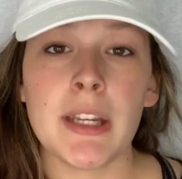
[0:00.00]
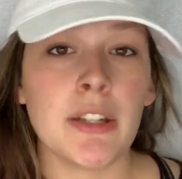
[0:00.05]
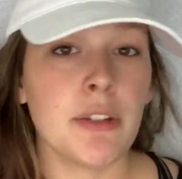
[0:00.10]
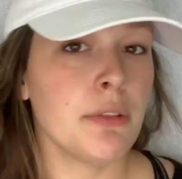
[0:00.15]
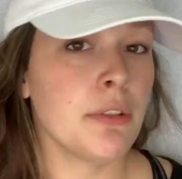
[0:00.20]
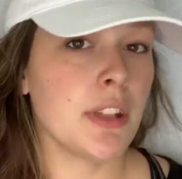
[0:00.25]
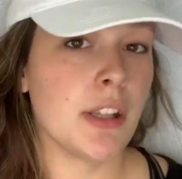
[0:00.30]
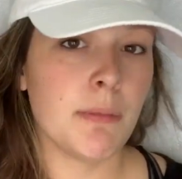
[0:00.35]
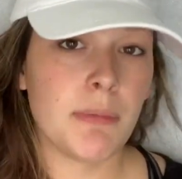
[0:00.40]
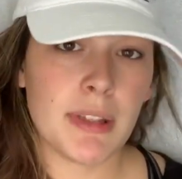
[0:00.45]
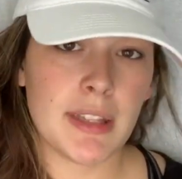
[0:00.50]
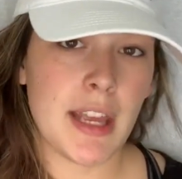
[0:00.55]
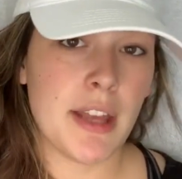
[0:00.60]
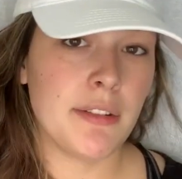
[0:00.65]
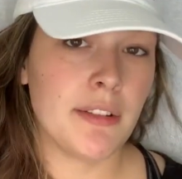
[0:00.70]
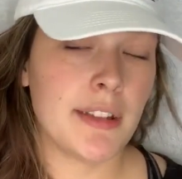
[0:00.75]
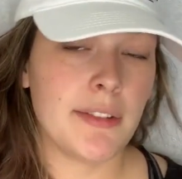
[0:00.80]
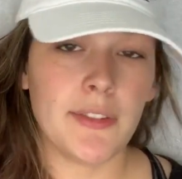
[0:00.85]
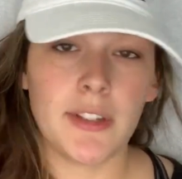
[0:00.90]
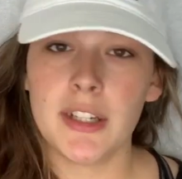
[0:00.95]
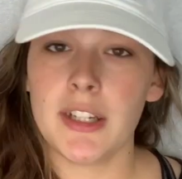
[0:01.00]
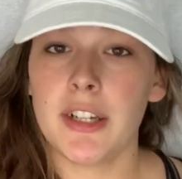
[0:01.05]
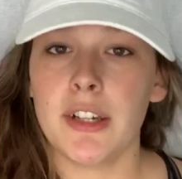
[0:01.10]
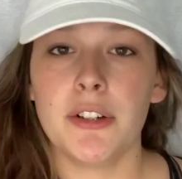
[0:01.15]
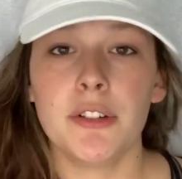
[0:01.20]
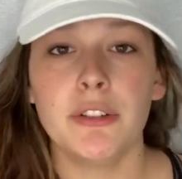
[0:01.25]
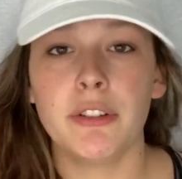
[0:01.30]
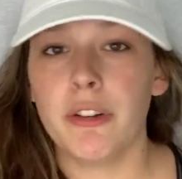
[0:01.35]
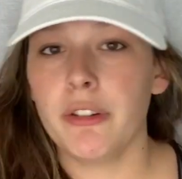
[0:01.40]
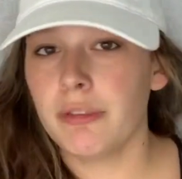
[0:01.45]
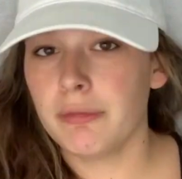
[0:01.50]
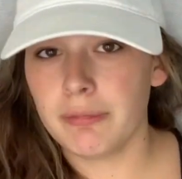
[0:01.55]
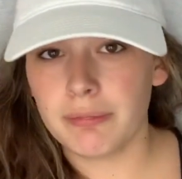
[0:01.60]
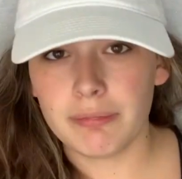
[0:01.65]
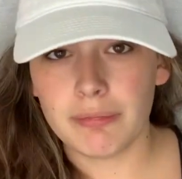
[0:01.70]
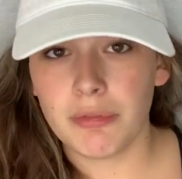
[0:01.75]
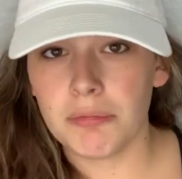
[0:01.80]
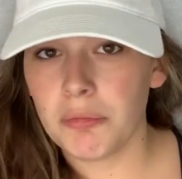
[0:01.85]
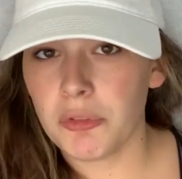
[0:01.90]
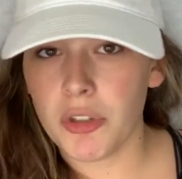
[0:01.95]
don't thumbs down this video, don't
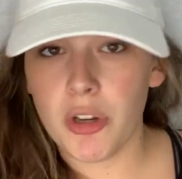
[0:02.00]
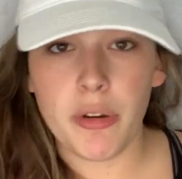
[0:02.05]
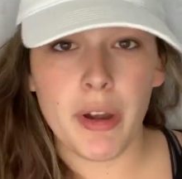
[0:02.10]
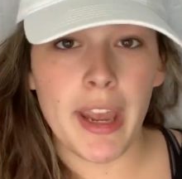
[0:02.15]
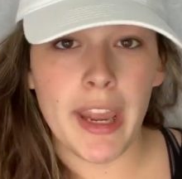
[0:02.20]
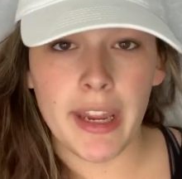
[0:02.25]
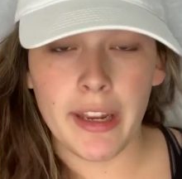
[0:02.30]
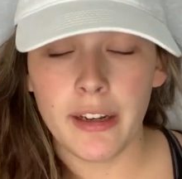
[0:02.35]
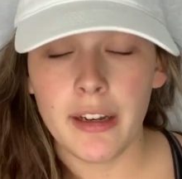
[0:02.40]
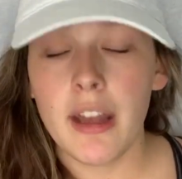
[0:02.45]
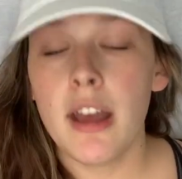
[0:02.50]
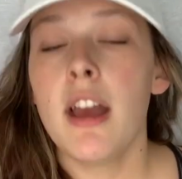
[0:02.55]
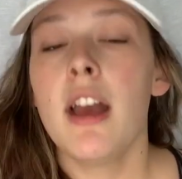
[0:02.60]
throw hate.